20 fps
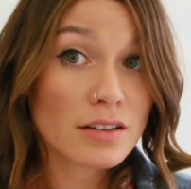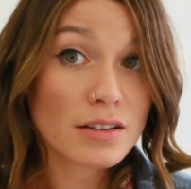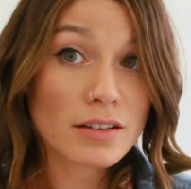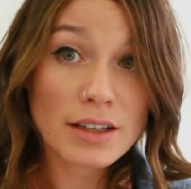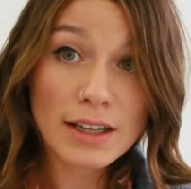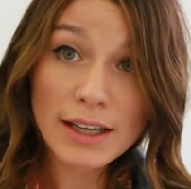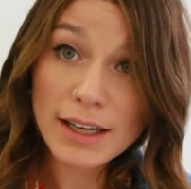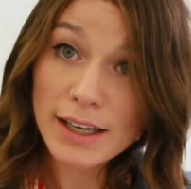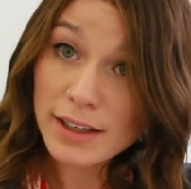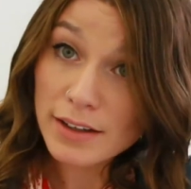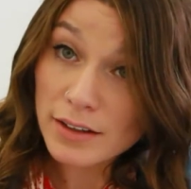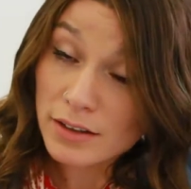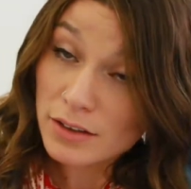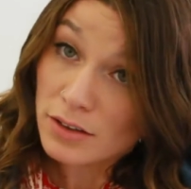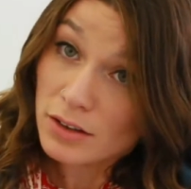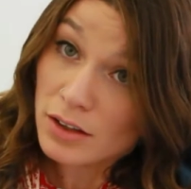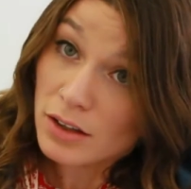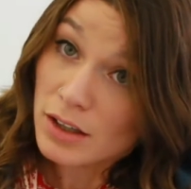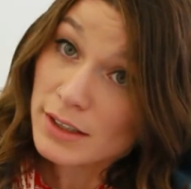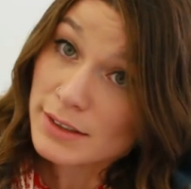Okay,
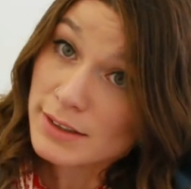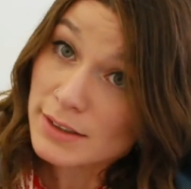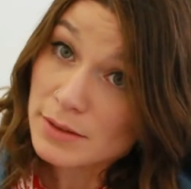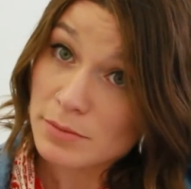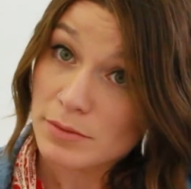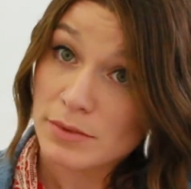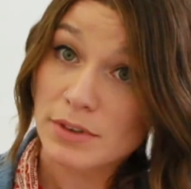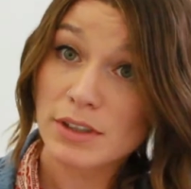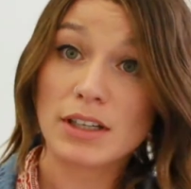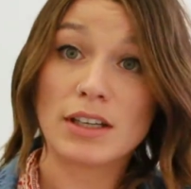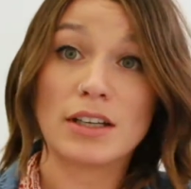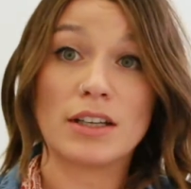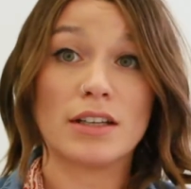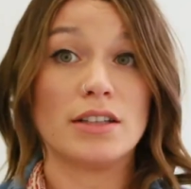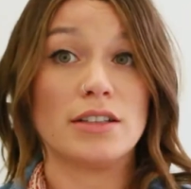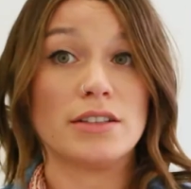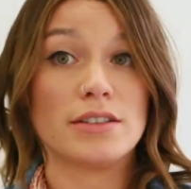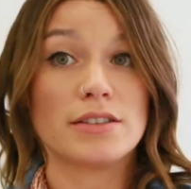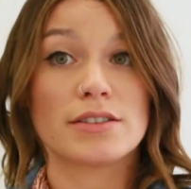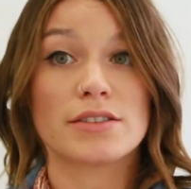awesome.
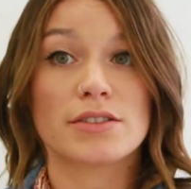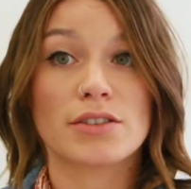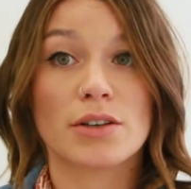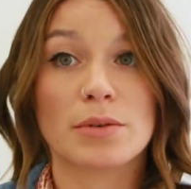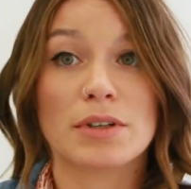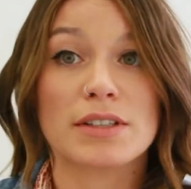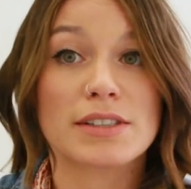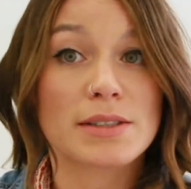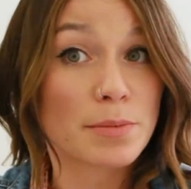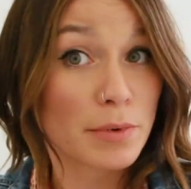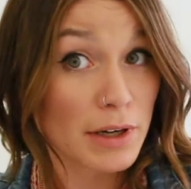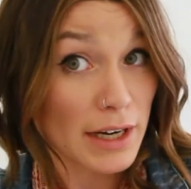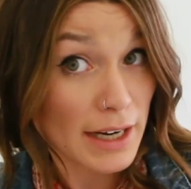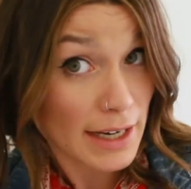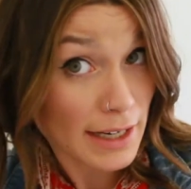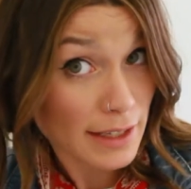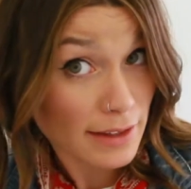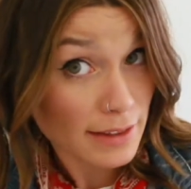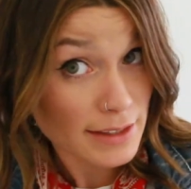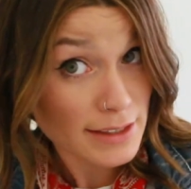So I'm gonna
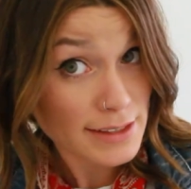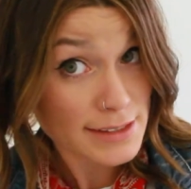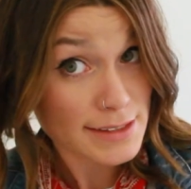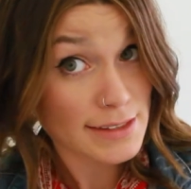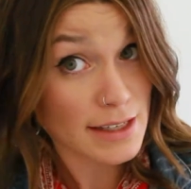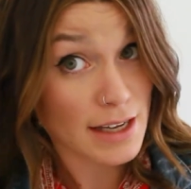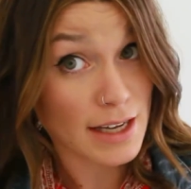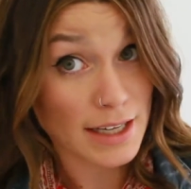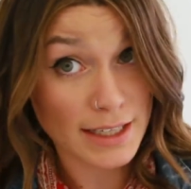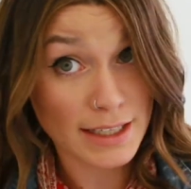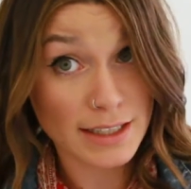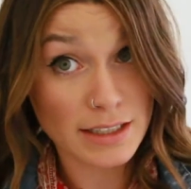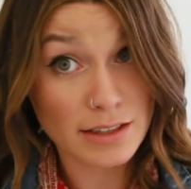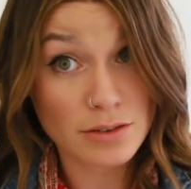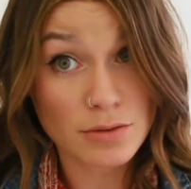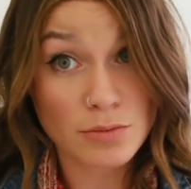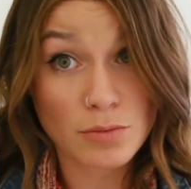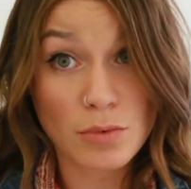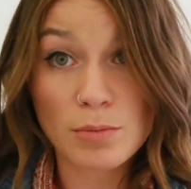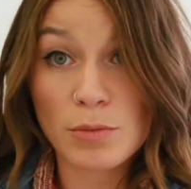spray this side
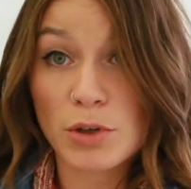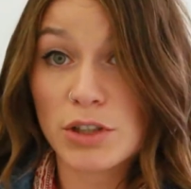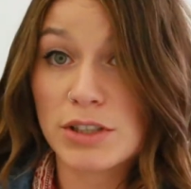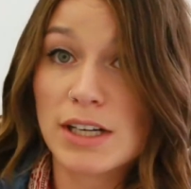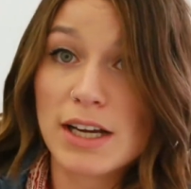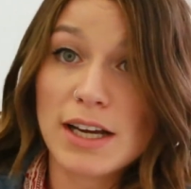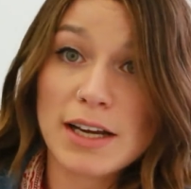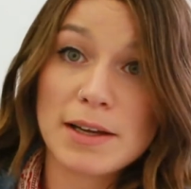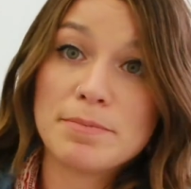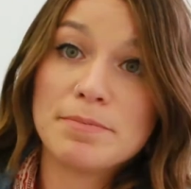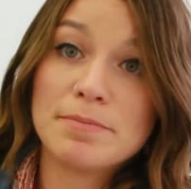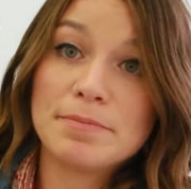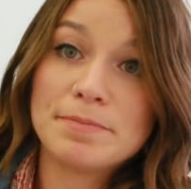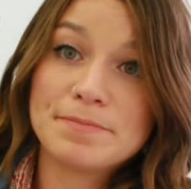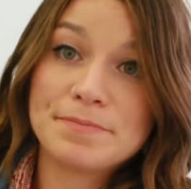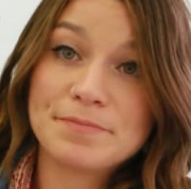one more time.